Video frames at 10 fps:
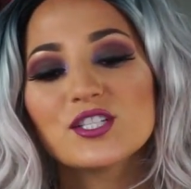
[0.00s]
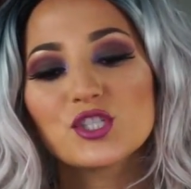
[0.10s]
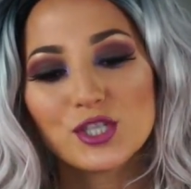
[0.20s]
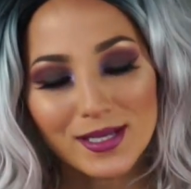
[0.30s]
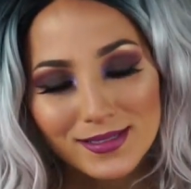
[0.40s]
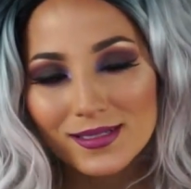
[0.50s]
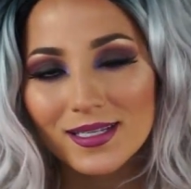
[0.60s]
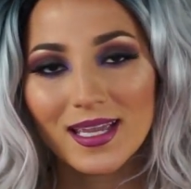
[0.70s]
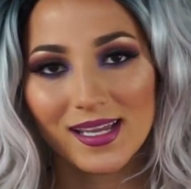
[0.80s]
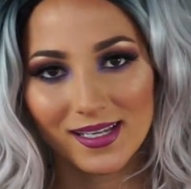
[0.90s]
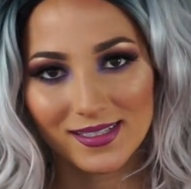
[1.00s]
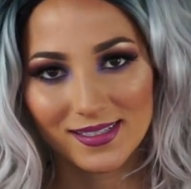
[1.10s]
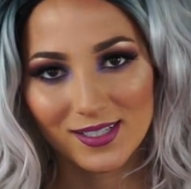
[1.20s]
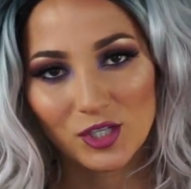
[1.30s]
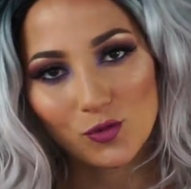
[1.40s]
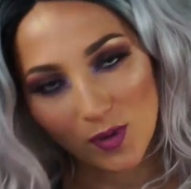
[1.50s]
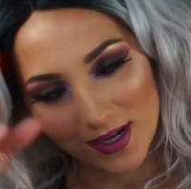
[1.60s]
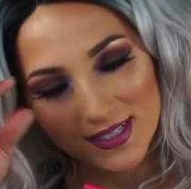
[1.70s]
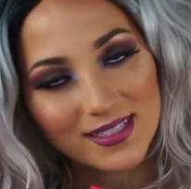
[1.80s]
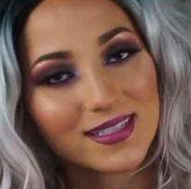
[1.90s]
just in case you
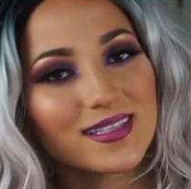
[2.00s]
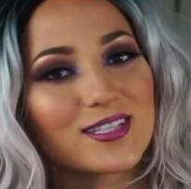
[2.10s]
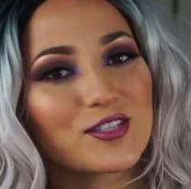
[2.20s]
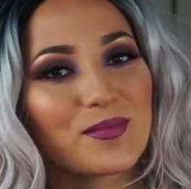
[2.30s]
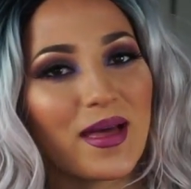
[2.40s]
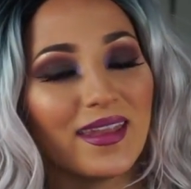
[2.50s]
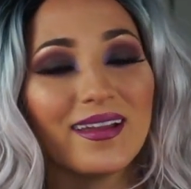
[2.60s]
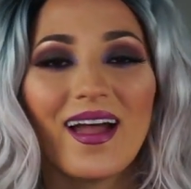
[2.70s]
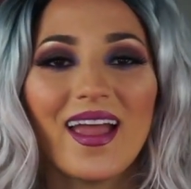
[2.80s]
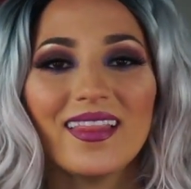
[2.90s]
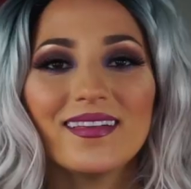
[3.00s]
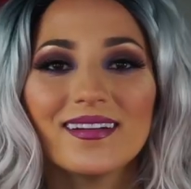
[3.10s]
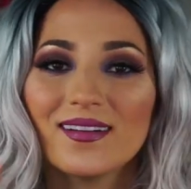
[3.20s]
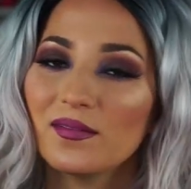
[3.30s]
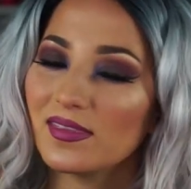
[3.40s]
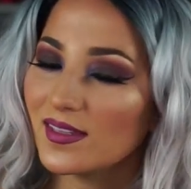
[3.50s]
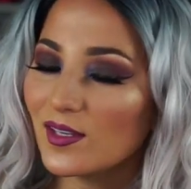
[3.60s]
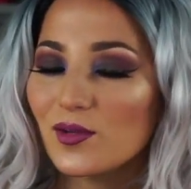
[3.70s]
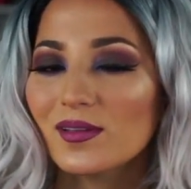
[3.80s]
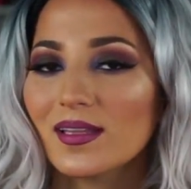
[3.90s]
want to see this dramatic eye look with the
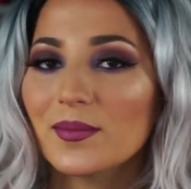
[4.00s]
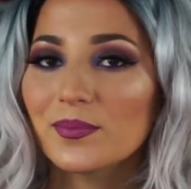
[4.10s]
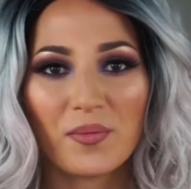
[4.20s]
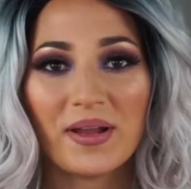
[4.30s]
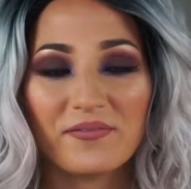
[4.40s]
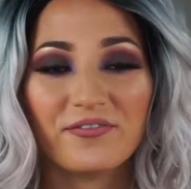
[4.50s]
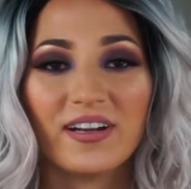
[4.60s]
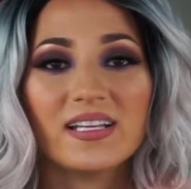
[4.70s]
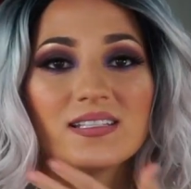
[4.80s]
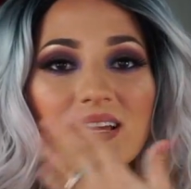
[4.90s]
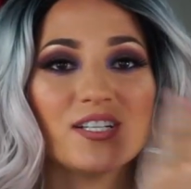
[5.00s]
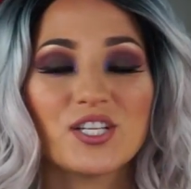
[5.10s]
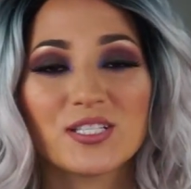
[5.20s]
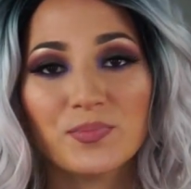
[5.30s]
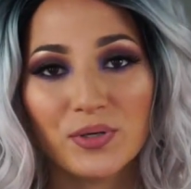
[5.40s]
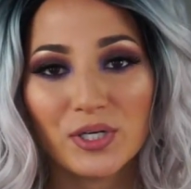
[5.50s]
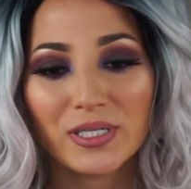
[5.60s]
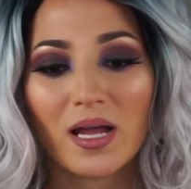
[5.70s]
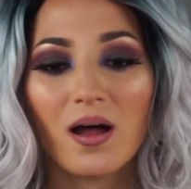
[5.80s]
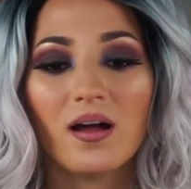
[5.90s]
nude lip. All right, friends, I just
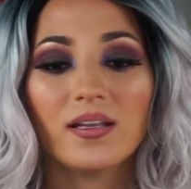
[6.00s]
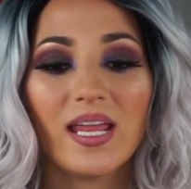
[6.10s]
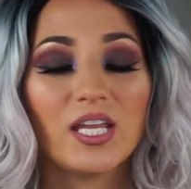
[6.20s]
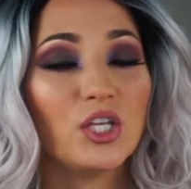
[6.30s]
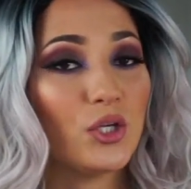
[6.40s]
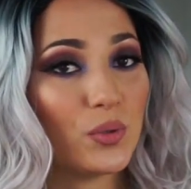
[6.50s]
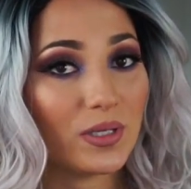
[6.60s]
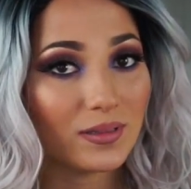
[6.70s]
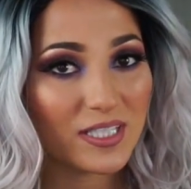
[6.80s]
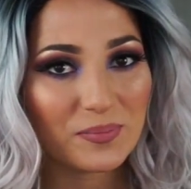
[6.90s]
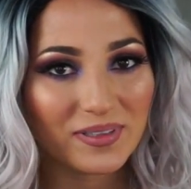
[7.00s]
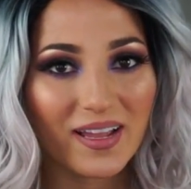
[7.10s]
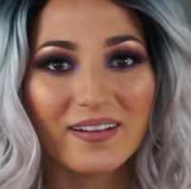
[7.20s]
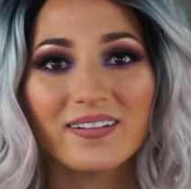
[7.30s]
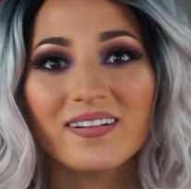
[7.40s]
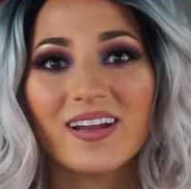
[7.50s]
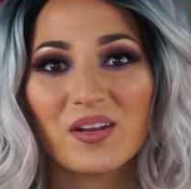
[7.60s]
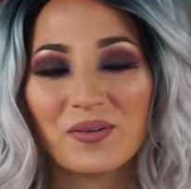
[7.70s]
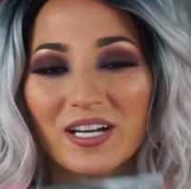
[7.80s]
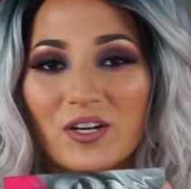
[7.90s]
put on a nude lip liner
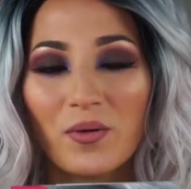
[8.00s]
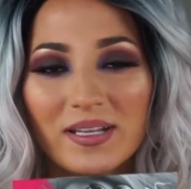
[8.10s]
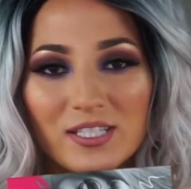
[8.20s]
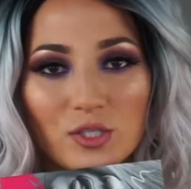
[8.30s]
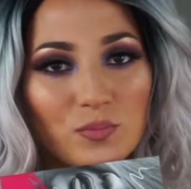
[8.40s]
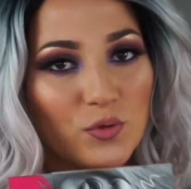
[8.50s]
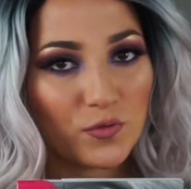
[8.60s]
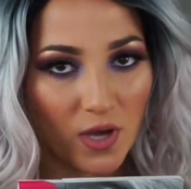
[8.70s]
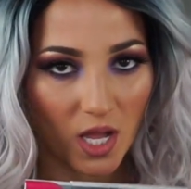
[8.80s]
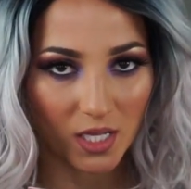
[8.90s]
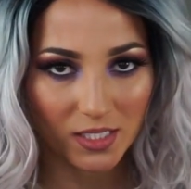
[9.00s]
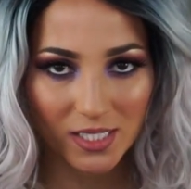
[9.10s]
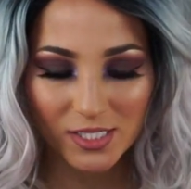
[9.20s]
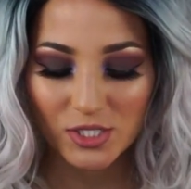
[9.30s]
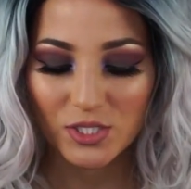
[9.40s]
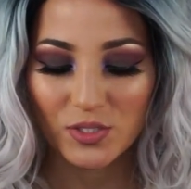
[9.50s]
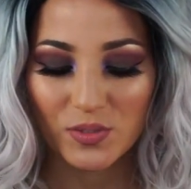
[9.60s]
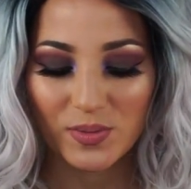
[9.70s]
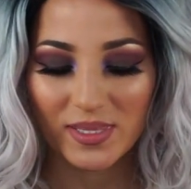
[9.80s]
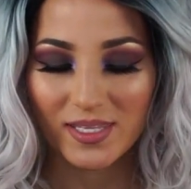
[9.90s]
and we are going to move on
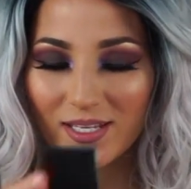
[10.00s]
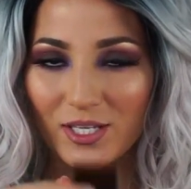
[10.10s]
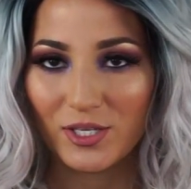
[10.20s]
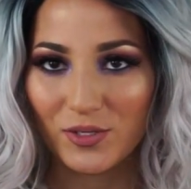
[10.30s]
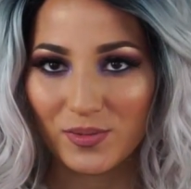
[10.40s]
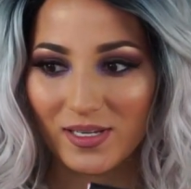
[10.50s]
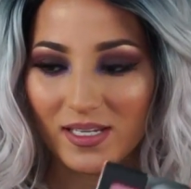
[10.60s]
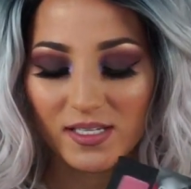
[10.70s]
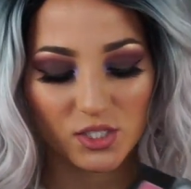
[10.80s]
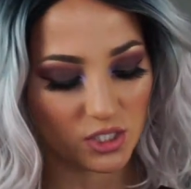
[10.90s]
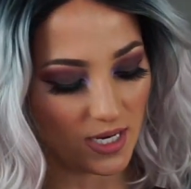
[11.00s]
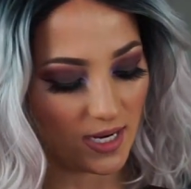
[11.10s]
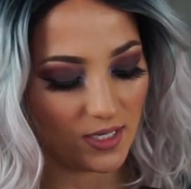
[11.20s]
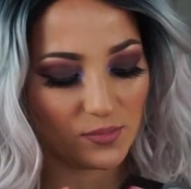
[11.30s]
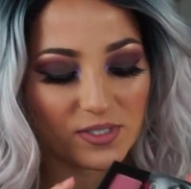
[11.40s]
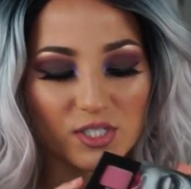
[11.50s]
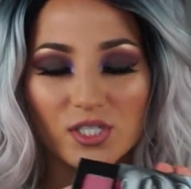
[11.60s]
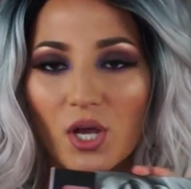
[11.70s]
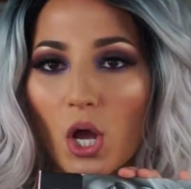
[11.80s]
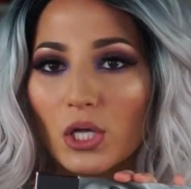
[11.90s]
to the nudie shade, which
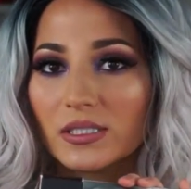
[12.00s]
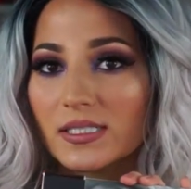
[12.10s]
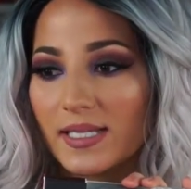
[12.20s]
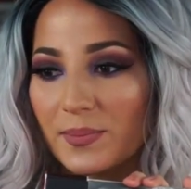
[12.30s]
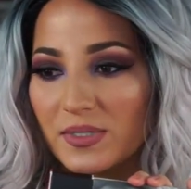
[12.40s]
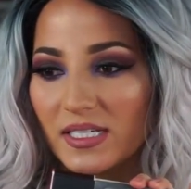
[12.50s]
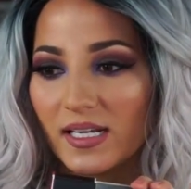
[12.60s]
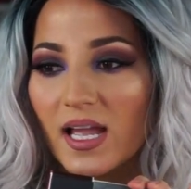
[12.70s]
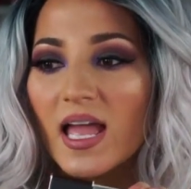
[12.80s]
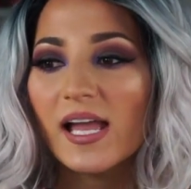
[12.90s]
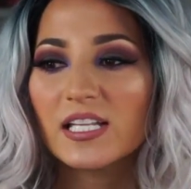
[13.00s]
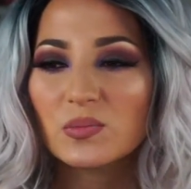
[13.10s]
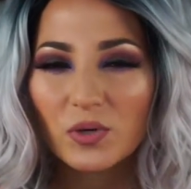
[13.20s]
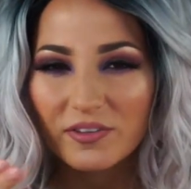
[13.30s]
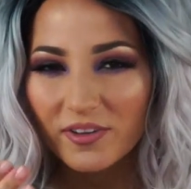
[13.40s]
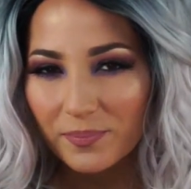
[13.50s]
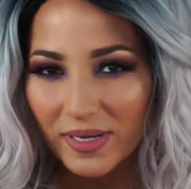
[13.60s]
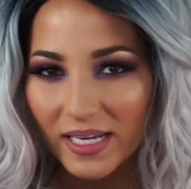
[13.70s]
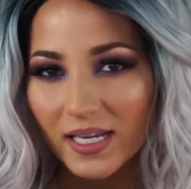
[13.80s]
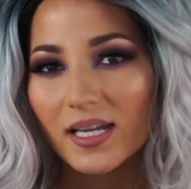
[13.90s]
is called Tempting. It's more of a
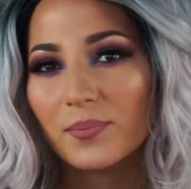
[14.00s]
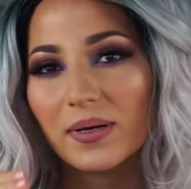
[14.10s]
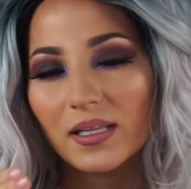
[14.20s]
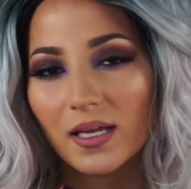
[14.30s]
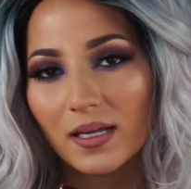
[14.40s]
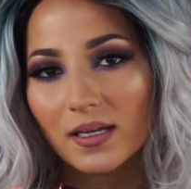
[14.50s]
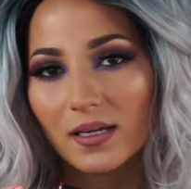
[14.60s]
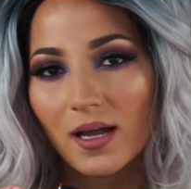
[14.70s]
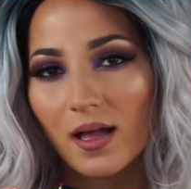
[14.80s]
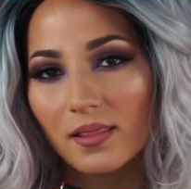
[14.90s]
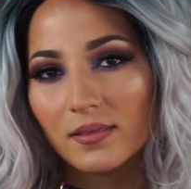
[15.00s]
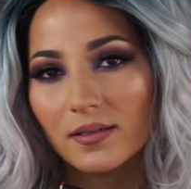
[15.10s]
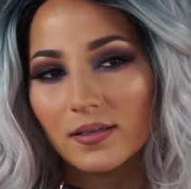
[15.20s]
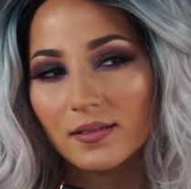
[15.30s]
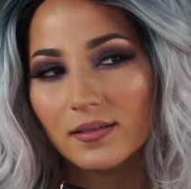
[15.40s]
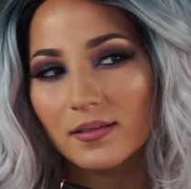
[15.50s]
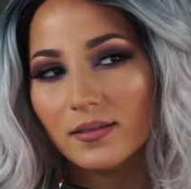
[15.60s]
pink, but like on the